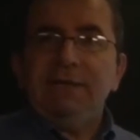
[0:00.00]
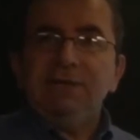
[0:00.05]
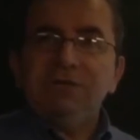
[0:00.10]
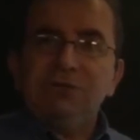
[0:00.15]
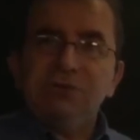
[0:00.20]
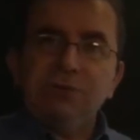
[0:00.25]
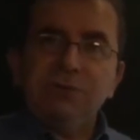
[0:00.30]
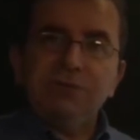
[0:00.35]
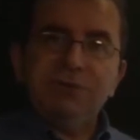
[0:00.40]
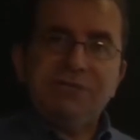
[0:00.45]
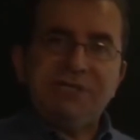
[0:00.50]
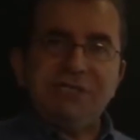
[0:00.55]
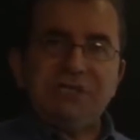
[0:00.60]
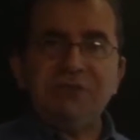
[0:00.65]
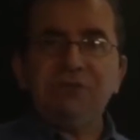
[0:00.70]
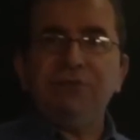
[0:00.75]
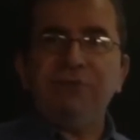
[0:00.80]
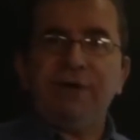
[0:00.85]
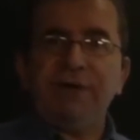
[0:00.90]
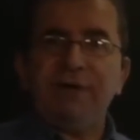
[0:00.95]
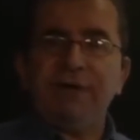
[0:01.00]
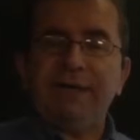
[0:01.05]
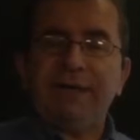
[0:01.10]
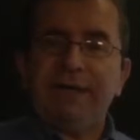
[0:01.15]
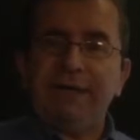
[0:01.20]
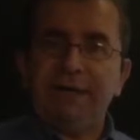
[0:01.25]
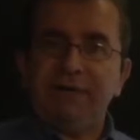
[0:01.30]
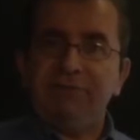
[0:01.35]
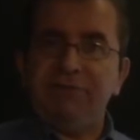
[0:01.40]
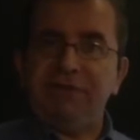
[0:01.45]
So this is very
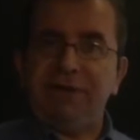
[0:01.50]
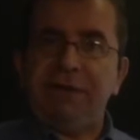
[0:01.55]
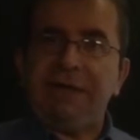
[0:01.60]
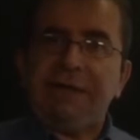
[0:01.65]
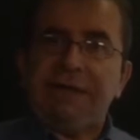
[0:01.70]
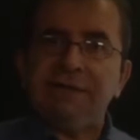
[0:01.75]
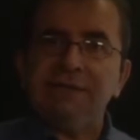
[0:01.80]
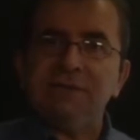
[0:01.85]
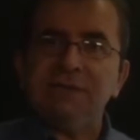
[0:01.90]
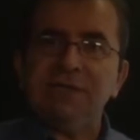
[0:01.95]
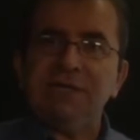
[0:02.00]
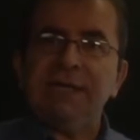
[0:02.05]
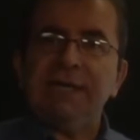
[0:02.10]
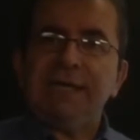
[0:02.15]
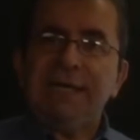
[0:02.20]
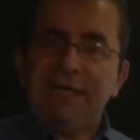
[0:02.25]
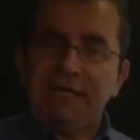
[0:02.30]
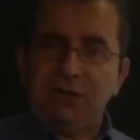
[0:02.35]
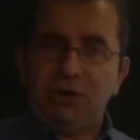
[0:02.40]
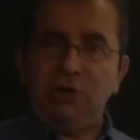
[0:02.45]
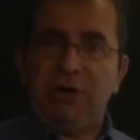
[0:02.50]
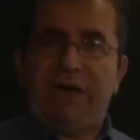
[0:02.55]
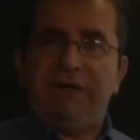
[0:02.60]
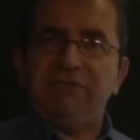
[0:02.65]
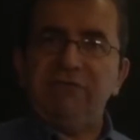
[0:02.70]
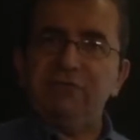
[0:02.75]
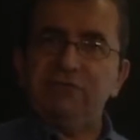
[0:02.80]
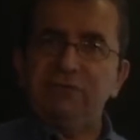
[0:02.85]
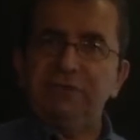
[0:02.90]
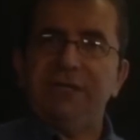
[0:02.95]
easy. You have
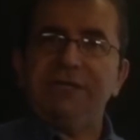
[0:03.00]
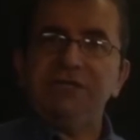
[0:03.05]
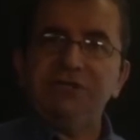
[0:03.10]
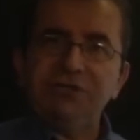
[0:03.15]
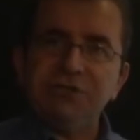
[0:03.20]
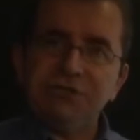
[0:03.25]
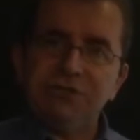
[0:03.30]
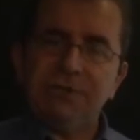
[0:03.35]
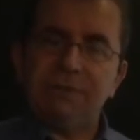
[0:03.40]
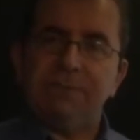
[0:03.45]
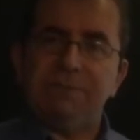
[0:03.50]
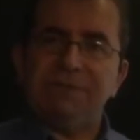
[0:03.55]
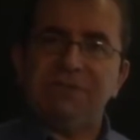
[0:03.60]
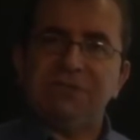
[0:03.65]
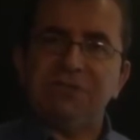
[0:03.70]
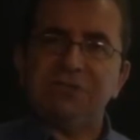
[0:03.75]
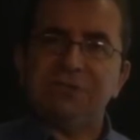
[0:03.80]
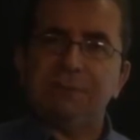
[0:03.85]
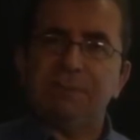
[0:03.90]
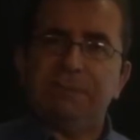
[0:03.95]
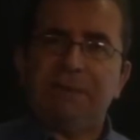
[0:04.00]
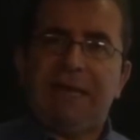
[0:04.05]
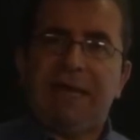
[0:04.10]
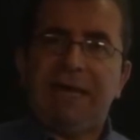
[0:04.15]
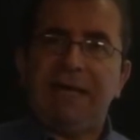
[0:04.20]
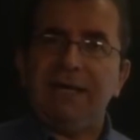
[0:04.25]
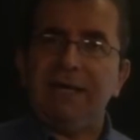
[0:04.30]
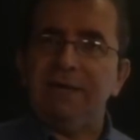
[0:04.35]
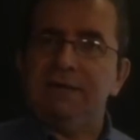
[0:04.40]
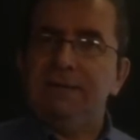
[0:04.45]
a relationship with the
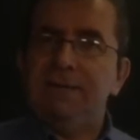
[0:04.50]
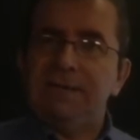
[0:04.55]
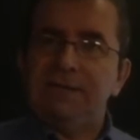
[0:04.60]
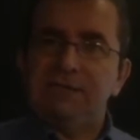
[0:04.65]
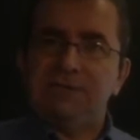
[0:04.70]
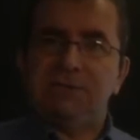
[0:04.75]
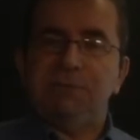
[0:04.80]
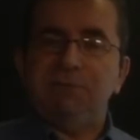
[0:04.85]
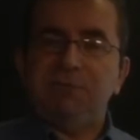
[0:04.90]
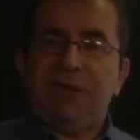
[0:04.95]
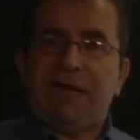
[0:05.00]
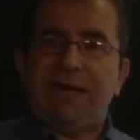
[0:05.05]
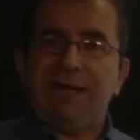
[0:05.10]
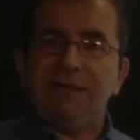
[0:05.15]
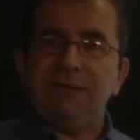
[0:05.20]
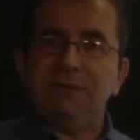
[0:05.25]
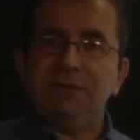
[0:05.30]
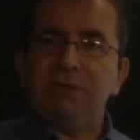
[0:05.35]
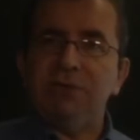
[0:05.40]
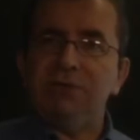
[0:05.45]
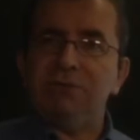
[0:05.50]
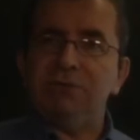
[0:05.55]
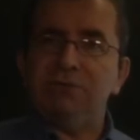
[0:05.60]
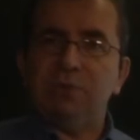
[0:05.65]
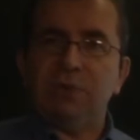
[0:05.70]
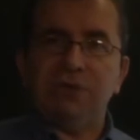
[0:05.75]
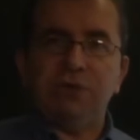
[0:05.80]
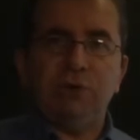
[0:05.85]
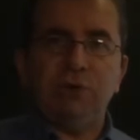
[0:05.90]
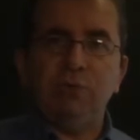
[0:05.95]
supplier. Supplier knows
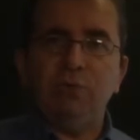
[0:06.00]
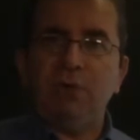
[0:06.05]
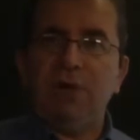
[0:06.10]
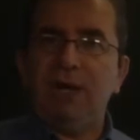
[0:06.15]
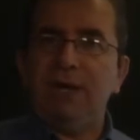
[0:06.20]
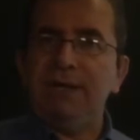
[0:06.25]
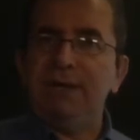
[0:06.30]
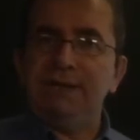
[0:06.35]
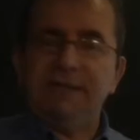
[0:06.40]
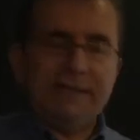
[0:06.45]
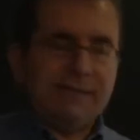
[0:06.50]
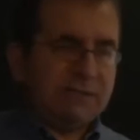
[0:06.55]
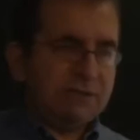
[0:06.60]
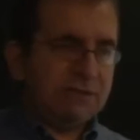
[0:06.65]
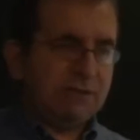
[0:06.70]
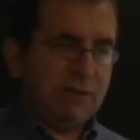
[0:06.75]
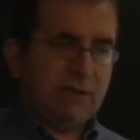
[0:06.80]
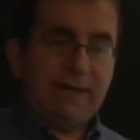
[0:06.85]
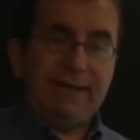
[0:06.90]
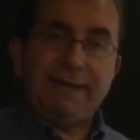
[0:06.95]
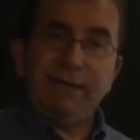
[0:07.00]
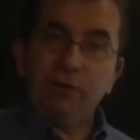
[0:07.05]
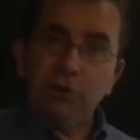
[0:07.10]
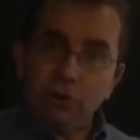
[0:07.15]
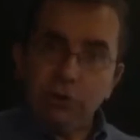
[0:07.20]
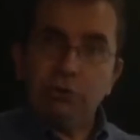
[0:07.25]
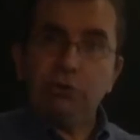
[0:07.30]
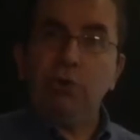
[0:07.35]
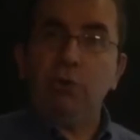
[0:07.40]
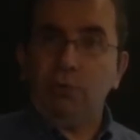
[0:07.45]
what you want, and
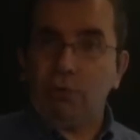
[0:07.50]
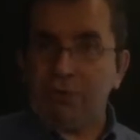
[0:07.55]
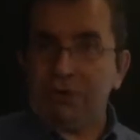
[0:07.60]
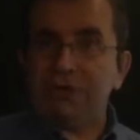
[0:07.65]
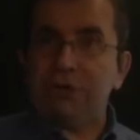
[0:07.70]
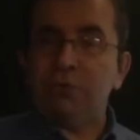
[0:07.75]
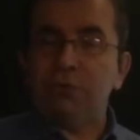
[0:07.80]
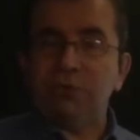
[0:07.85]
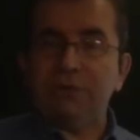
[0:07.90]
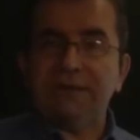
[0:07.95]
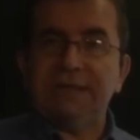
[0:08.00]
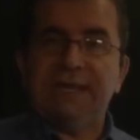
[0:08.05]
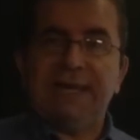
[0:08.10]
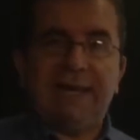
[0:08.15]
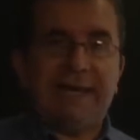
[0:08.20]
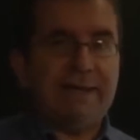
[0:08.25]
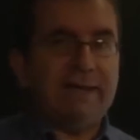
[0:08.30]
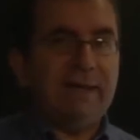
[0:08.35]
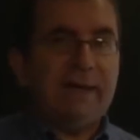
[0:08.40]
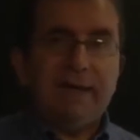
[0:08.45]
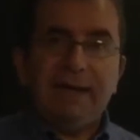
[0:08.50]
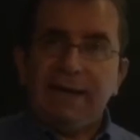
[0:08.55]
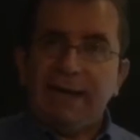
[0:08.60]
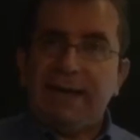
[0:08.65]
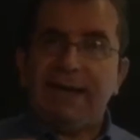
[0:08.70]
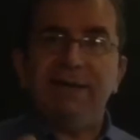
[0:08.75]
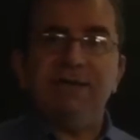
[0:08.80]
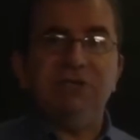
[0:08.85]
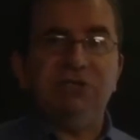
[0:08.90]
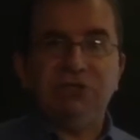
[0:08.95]
you know what you will get,
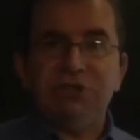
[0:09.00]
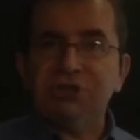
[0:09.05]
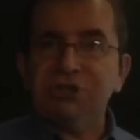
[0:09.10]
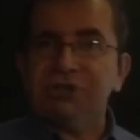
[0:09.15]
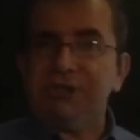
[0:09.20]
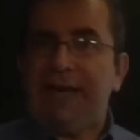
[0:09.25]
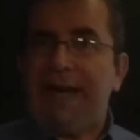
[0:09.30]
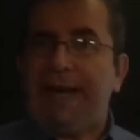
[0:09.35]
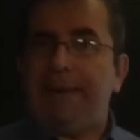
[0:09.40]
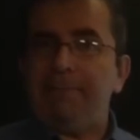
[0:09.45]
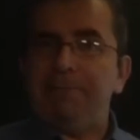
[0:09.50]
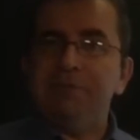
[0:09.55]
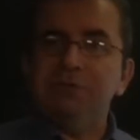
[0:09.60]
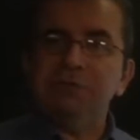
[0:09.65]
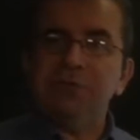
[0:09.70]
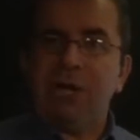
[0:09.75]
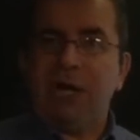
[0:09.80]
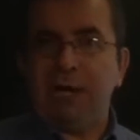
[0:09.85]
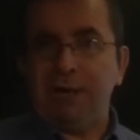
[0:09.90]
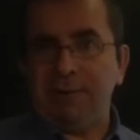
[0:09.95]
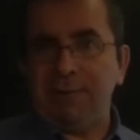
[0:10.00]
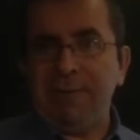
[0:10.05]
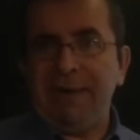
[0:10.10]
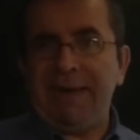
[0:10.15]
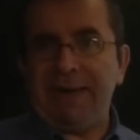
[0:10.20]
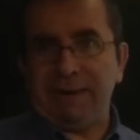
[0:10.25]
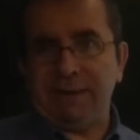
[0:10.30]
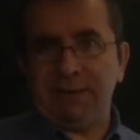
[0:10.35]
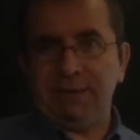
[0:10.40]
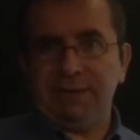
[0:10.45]
and it just happens
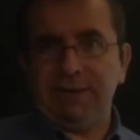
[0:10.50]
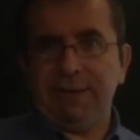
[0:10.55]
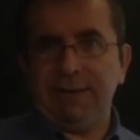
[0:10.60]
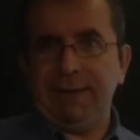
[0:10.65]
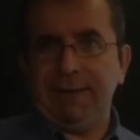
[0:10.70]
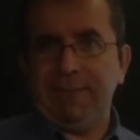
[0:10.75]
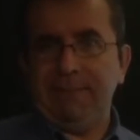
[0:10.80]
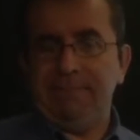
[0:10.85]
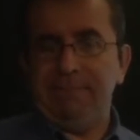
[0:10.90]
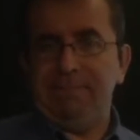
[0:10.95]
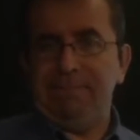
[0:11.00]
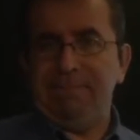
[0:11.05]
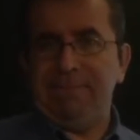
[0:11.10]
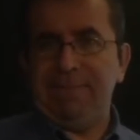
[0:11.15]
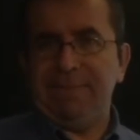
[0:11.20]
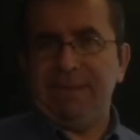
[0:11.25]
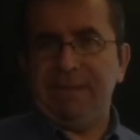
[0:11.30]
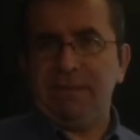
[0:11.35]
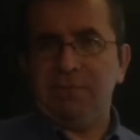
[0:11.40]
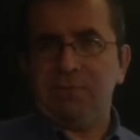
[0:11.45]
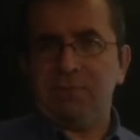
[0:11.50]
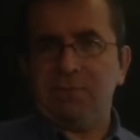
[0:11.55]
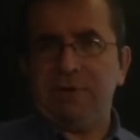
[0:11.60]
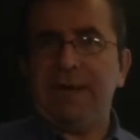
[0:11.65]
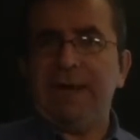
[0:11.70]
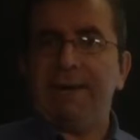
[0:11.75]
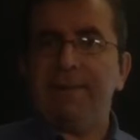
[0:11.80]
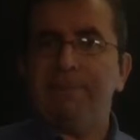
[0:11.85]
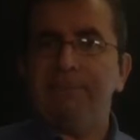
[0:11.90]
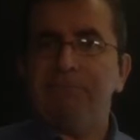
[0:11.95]
automatically.
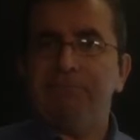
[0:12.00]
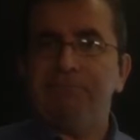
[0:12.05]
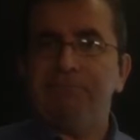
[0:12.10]
Okay.